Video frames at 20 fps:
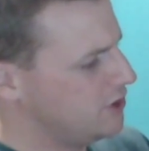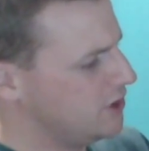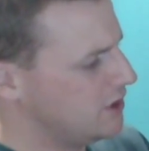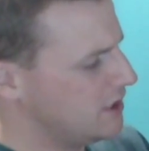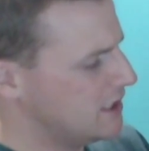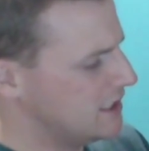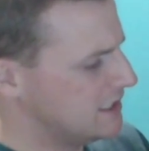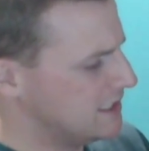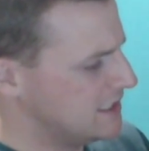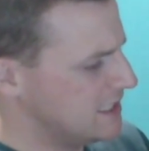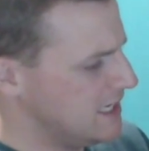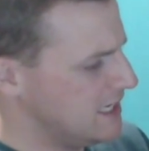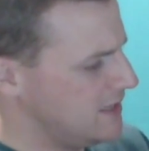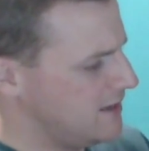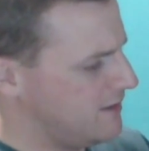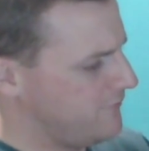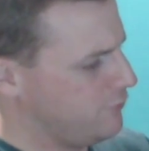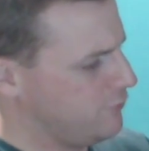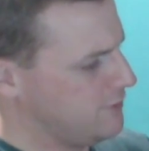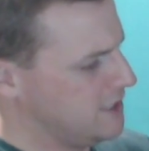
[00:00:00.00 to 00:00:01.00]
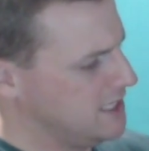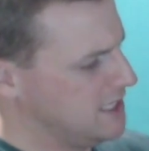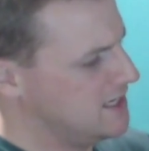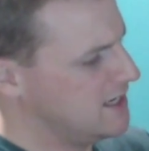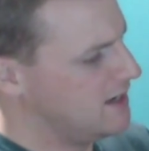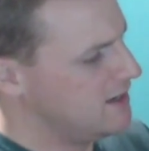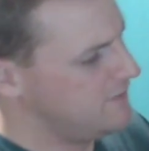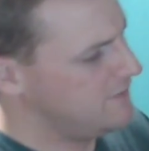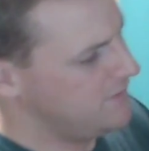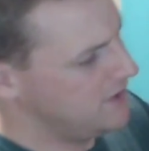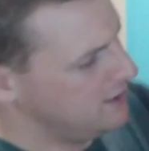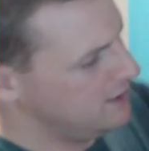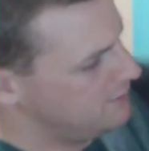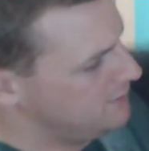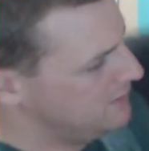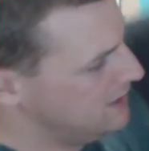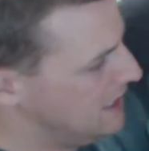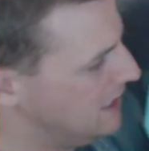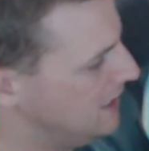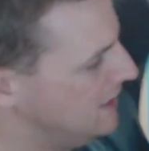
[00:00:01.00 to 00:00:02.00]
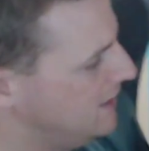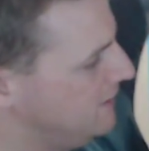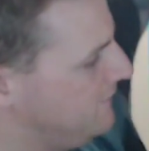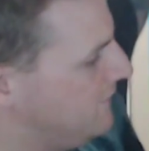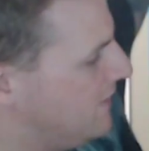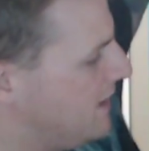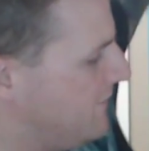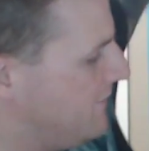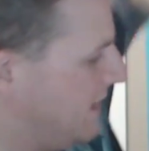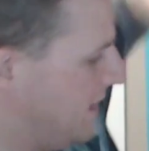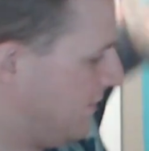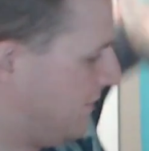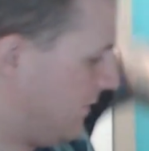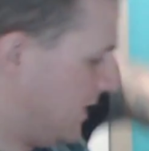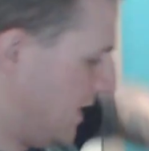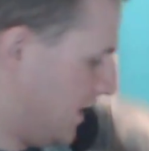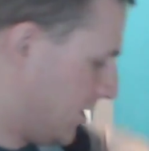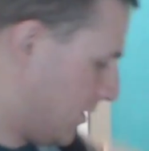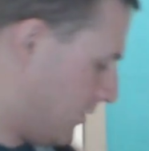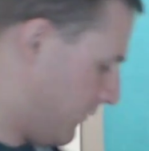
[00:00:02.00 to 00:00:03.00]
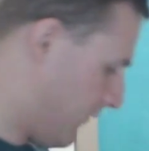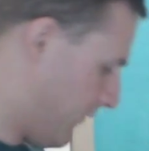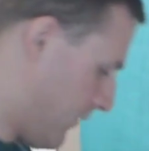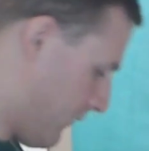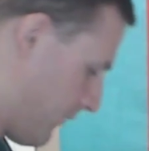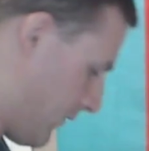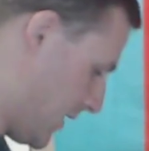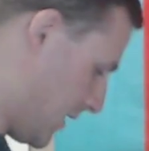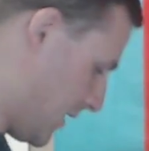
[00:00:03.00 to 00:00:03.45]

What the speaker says: you're going to see that I've already done a video on the L85A3, so feel free to